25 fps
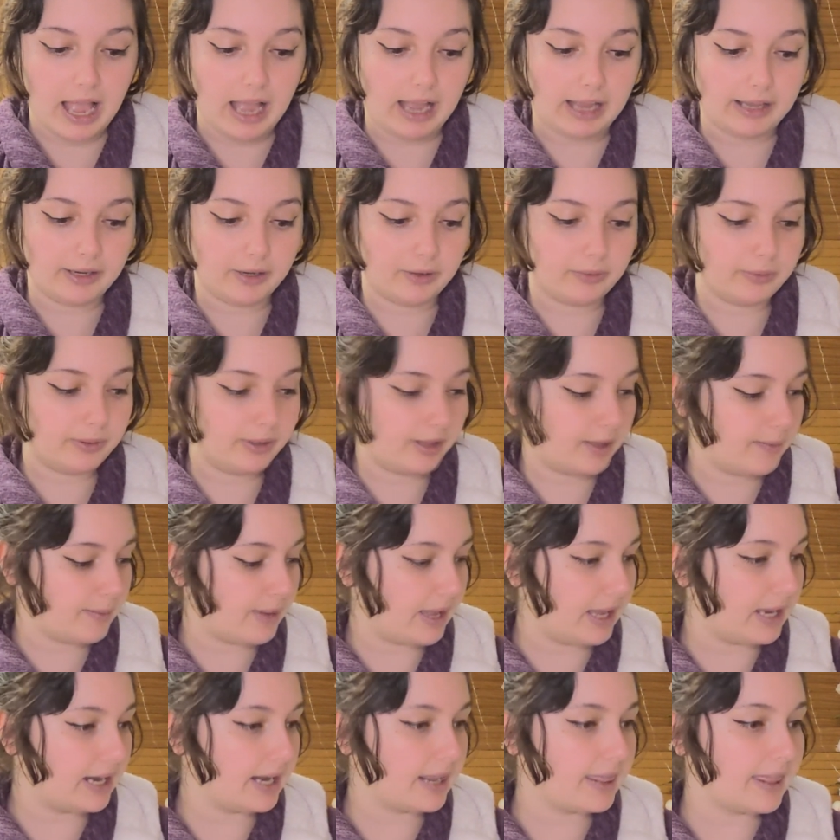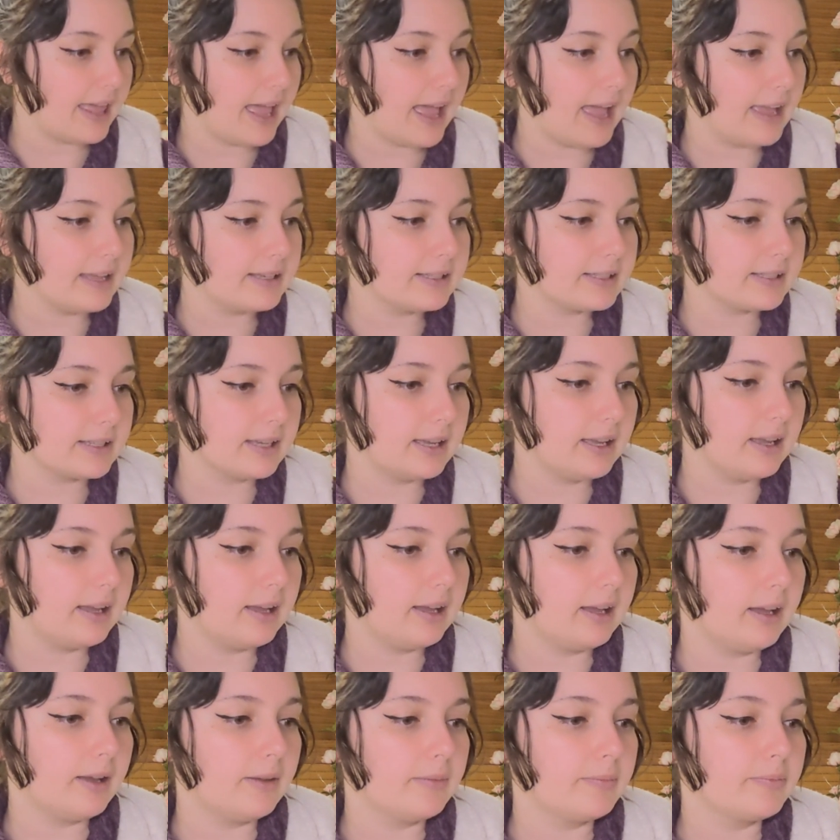I don't really mind that.
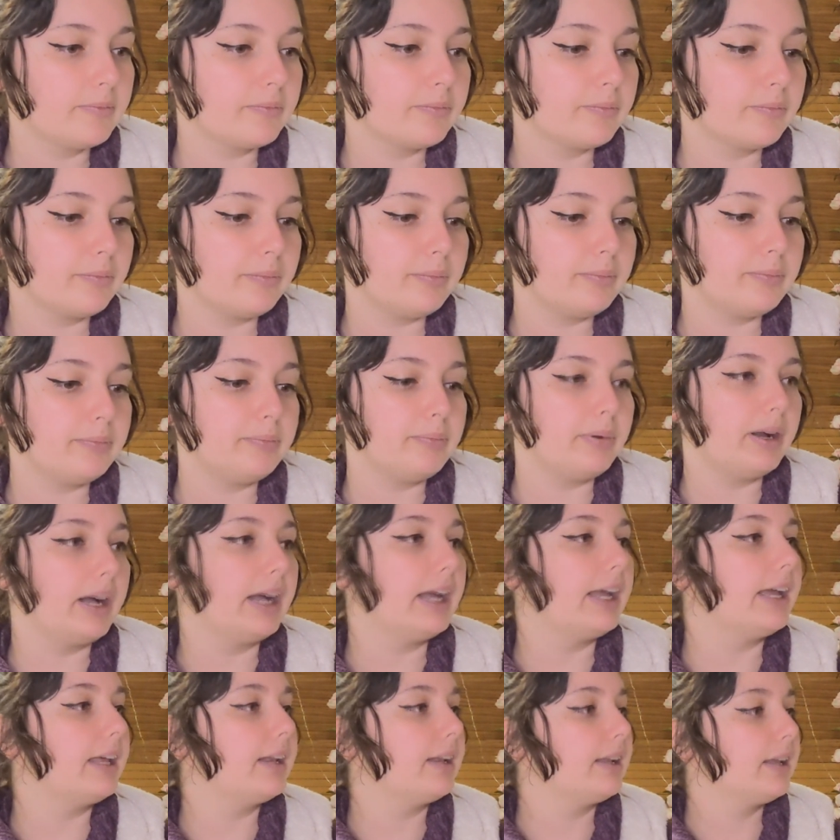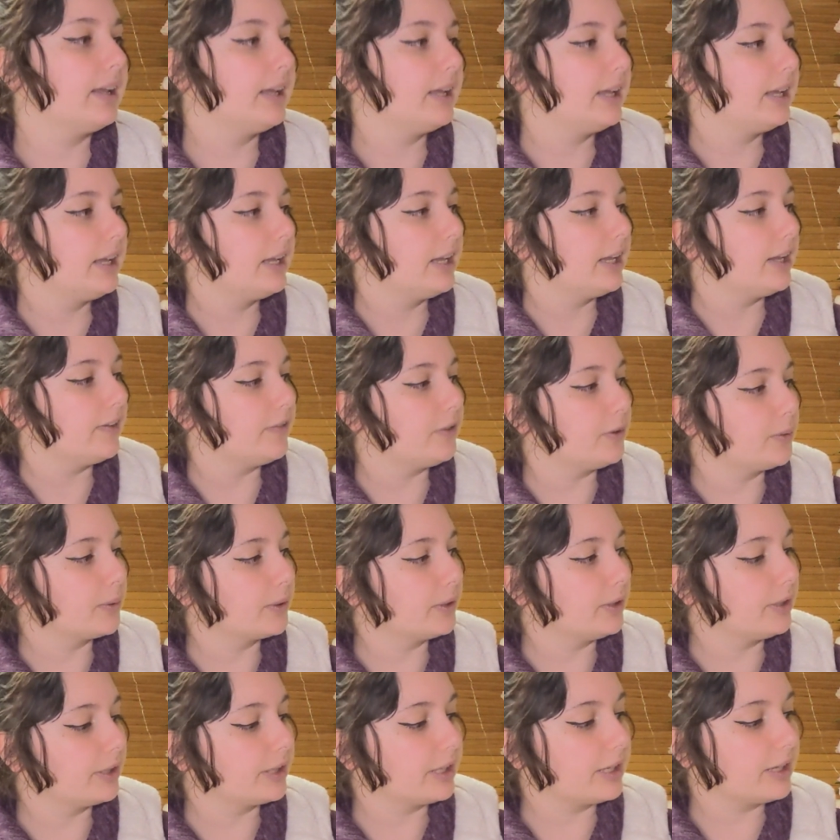But if you
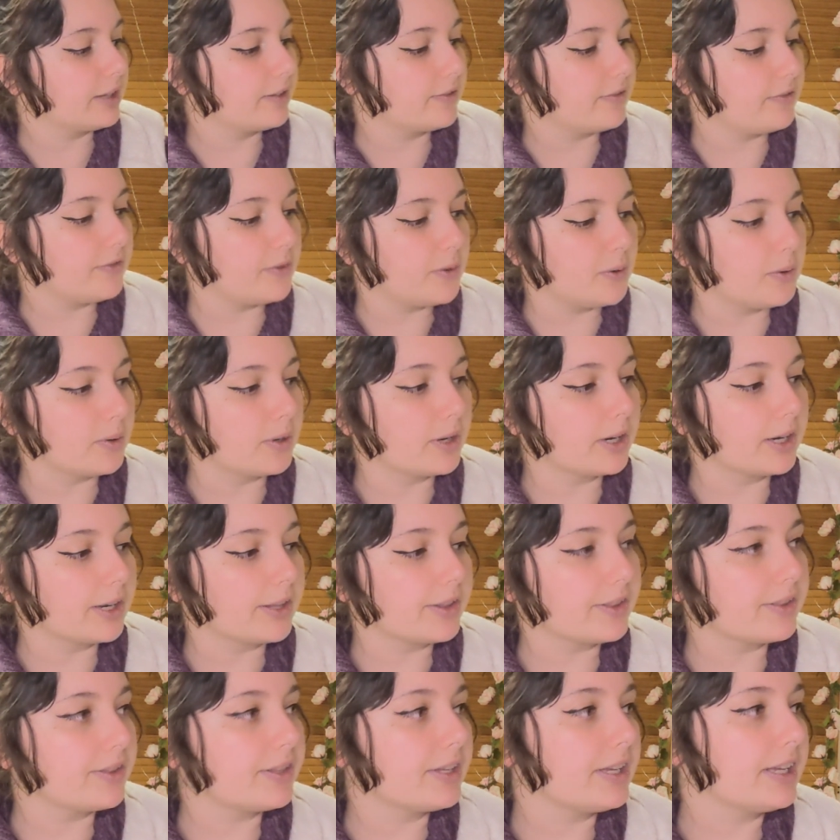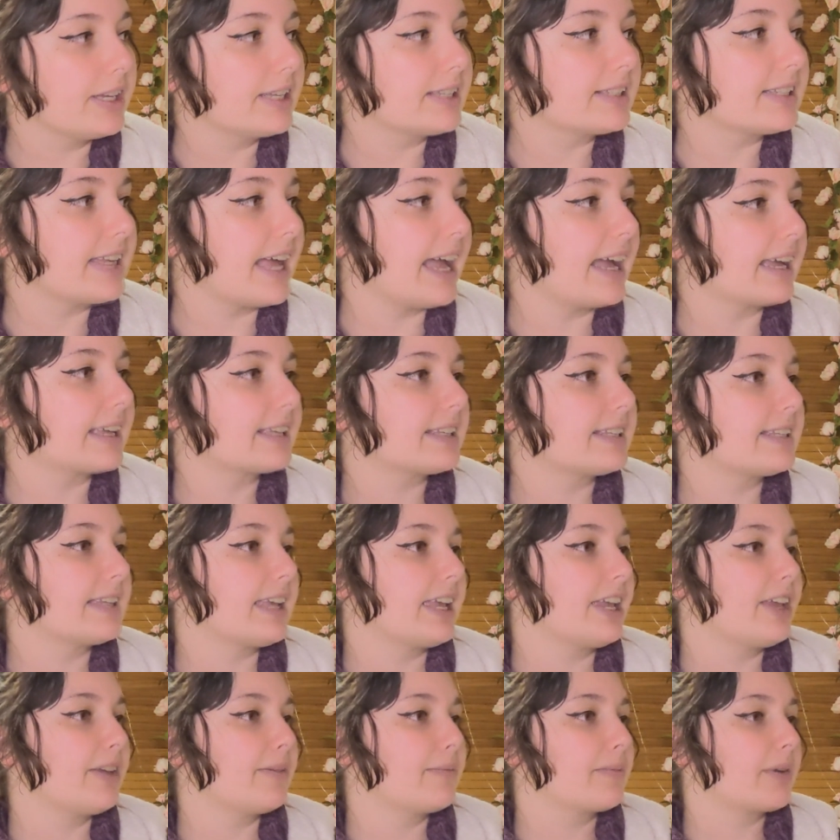were looking for the exact
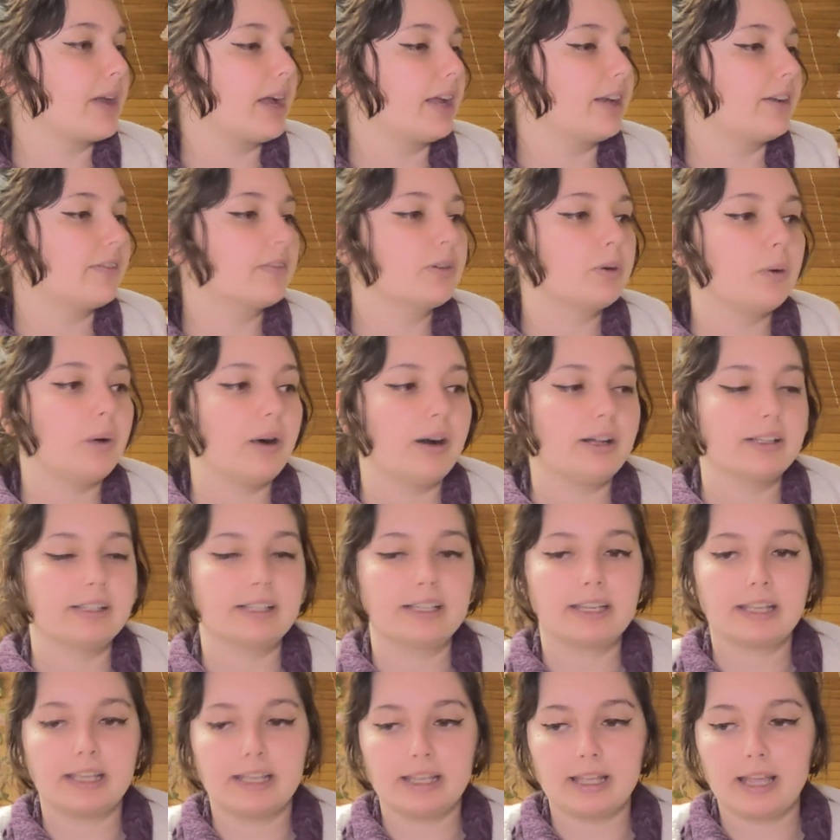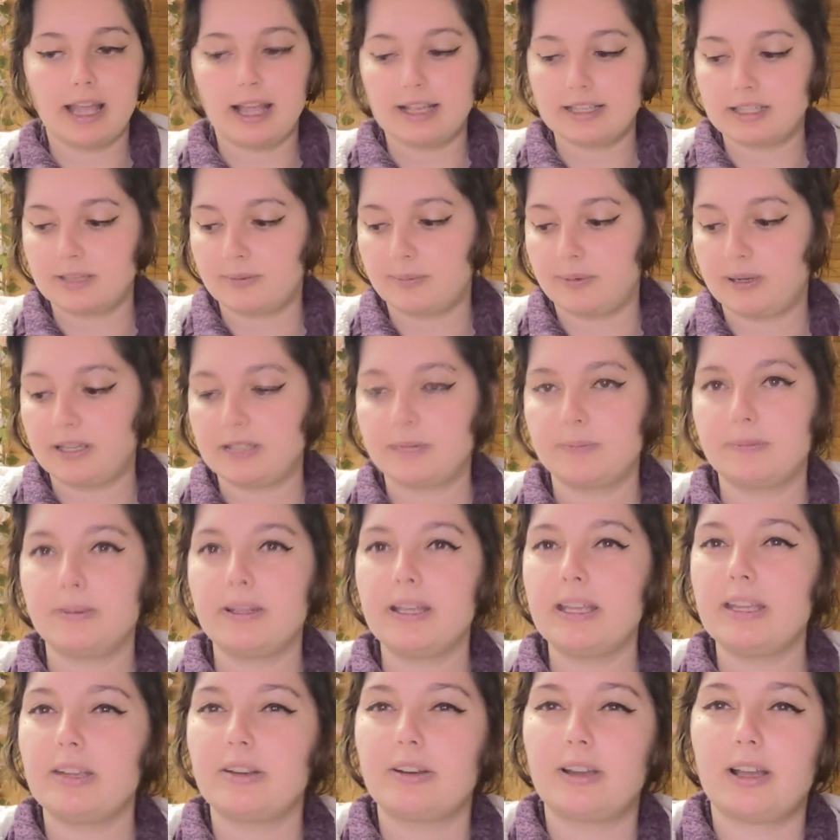same kind of quality as the
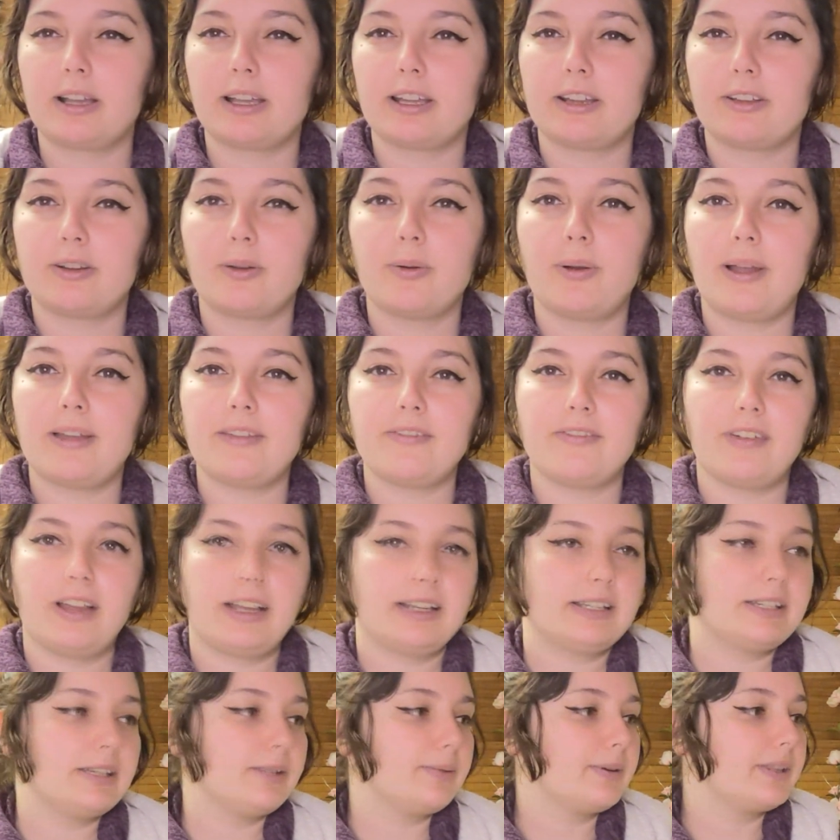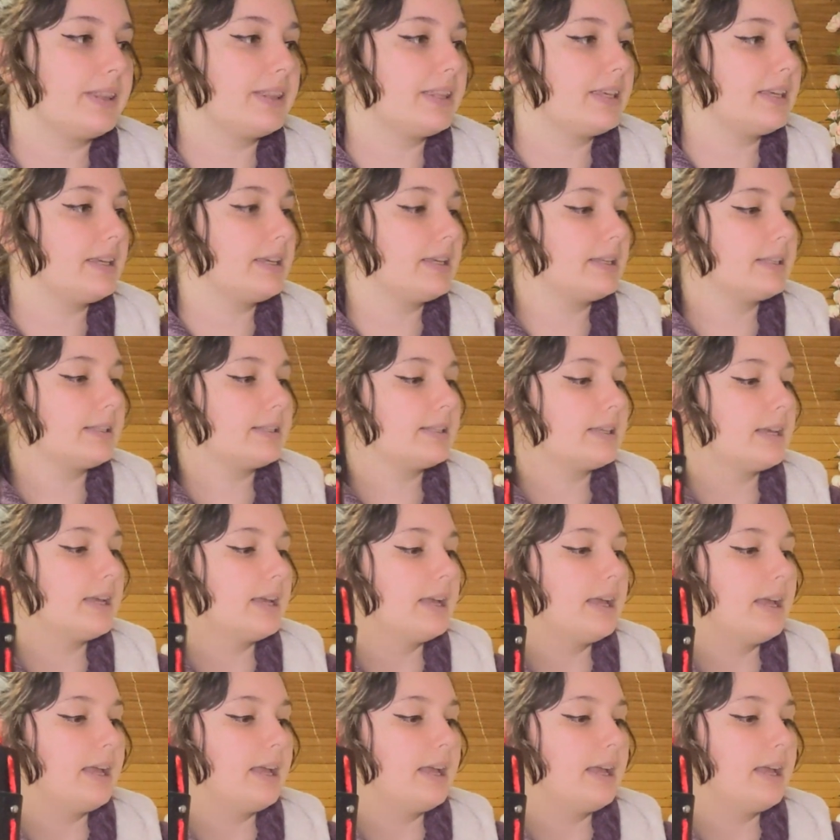breastplate, you're not going to quite find it with these.